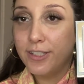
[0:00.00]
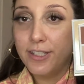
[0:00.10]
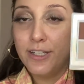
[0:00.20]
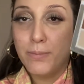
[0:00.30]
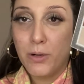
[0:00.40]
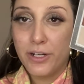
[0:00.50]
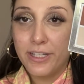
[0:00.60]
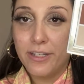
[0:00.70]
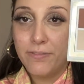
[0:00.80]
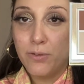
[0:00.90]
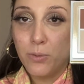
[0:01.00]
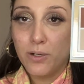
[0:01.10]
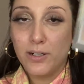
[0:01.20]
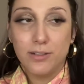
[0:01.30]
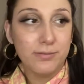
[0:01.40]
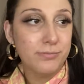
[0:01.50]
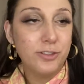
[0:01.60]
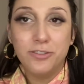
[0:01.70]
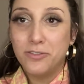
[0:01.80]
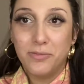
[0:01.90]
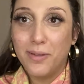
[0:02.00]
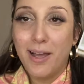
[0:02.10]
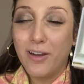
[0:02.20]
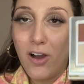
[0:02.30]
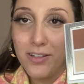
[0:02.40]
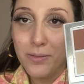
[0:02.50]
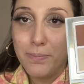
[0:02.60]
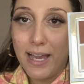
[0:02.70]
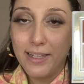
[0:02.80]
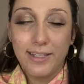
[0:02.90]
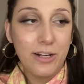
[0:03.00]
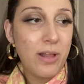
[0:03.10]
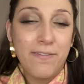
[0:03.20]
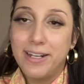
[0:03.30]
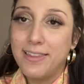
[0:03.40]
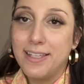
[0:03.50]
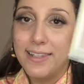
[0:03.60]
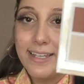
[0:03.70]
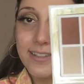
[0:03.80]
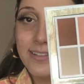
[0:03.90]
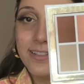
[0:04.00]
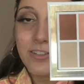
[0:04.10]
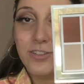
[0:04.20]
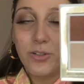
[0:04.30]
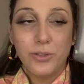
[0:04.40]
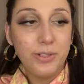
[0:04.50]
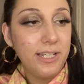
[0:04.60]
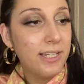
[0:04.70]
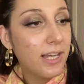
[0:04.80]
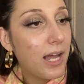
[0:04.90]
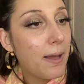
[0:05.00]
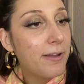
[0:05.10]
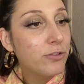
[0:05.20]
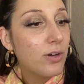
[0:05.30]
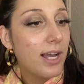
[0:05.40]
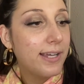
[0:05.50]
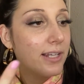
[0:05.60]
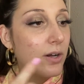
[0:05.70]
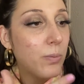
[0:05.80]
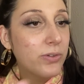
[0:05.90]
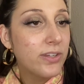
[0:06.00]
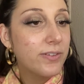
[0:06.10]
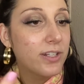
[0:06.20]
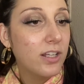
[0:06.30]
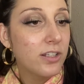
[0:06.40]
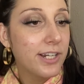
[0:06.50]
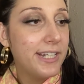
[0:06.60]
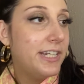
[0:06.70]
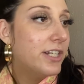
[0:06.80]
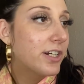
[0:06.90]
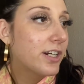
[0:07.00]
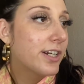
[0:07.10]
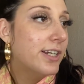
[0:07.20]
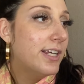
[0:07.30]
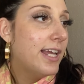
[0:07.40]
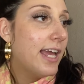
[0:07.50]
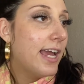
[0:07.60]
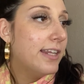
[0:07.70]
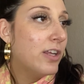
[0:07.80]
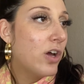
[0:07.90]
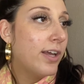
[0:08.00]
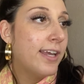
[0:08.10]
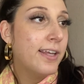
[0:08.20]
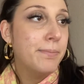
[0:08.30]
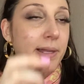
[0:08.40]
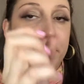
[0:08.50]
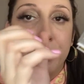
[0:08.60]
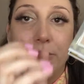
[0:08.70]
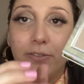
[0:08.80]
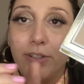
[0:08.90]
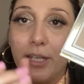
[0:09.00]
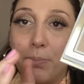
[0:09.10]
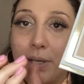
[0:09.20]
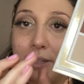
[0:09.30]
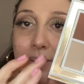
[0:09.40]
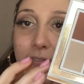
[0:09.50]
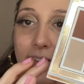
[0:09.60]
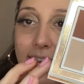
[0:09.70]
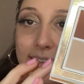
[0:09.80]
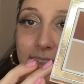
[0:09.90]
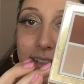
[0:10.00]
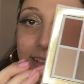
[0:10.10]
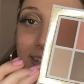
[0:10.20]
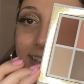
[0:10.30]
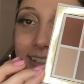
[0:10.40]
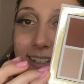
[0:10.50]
in the market for just an awesome palette, I don't have anything like this. It's so unique. I tried almost every color in here, and they all blend beautifully. But the fact that